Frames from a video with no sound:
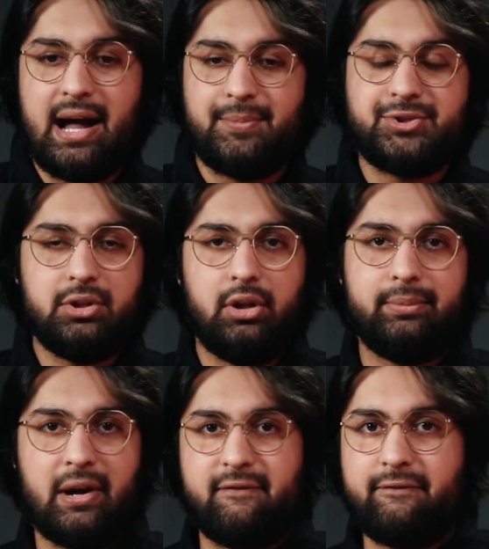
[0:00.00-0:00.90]
I'm still on
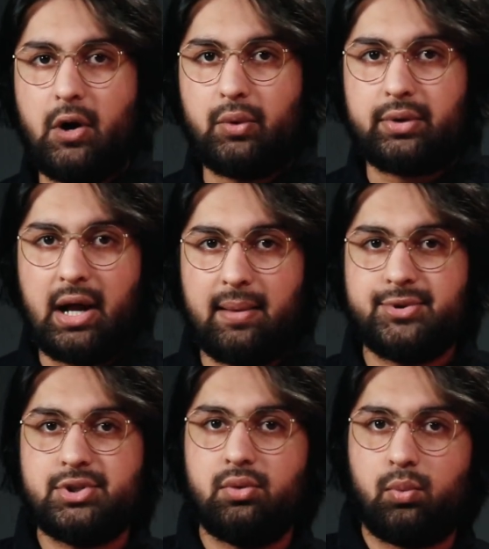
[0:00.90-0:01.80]
my phone. I'm
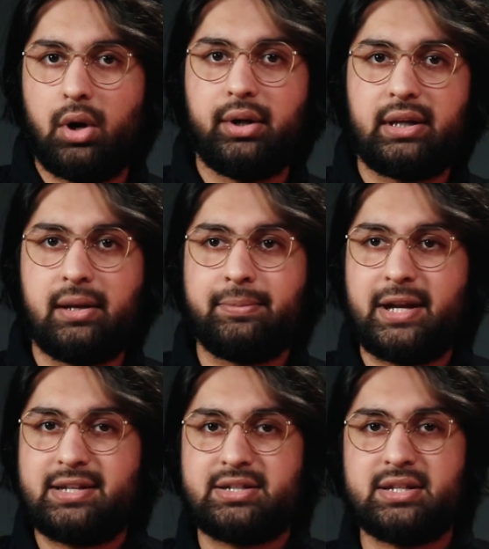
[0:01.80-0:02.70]
still working, but
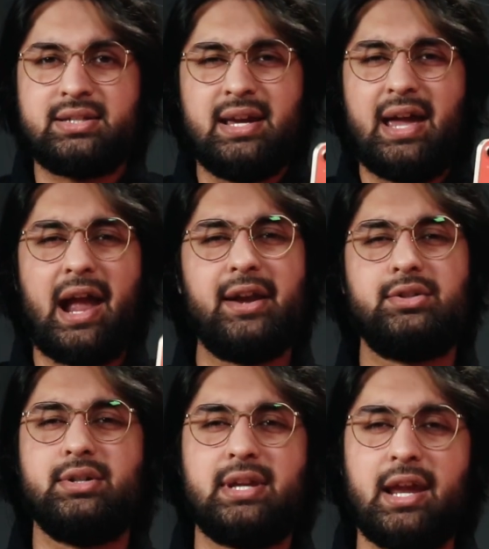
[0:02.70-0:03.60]
it's just
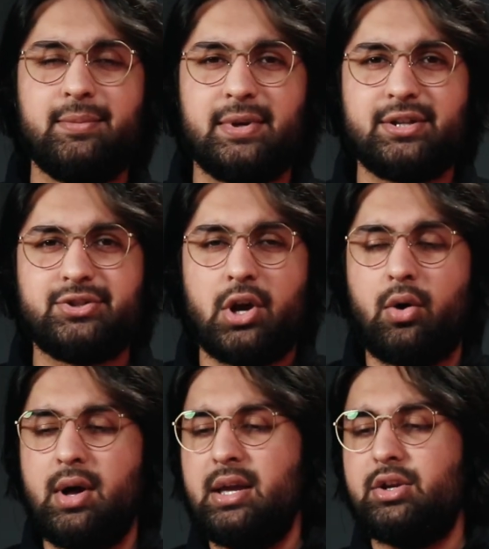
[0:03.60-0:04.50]
entertainment.
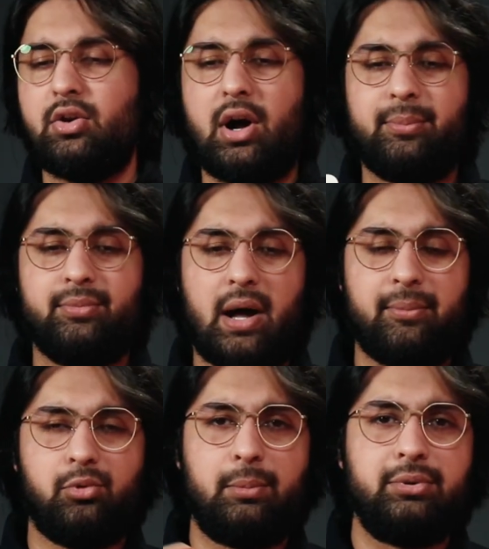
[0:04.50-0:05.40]
So,
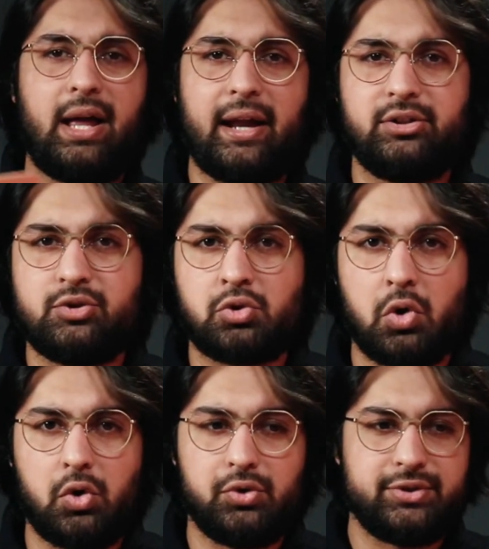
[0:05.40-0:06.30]
I'm replying to
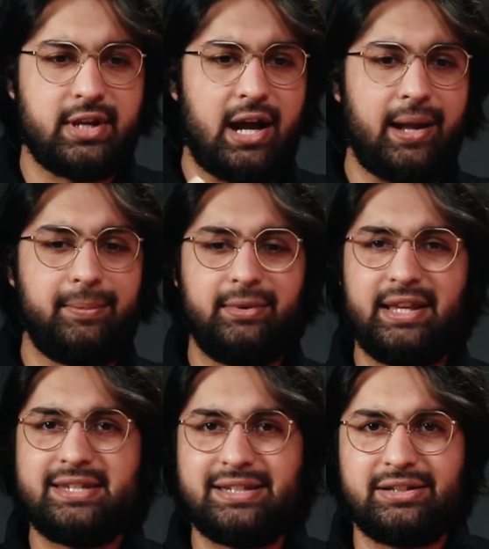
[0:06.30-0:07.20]
trolls, I'm
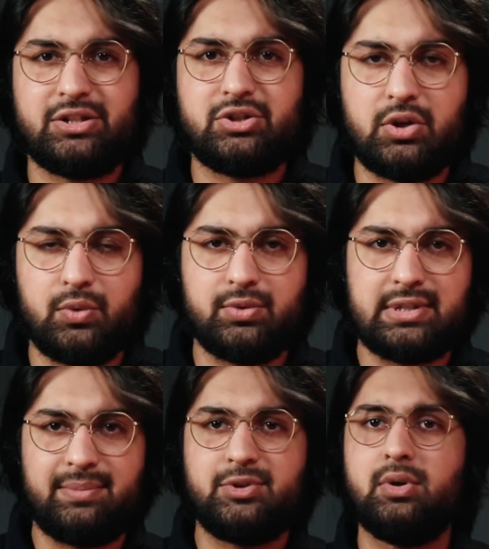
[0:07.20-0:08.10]
listening to tunes,
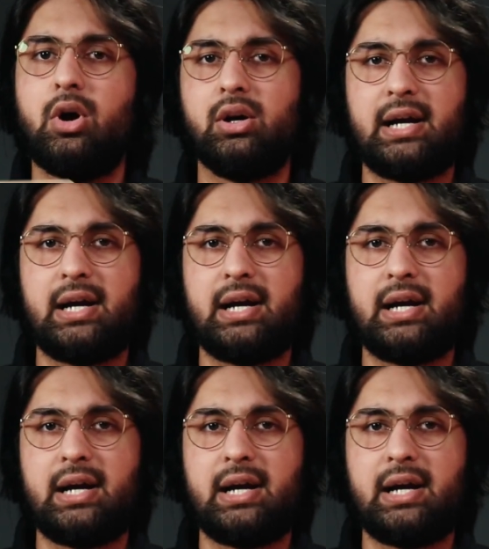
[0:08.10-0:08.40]
I'm doing all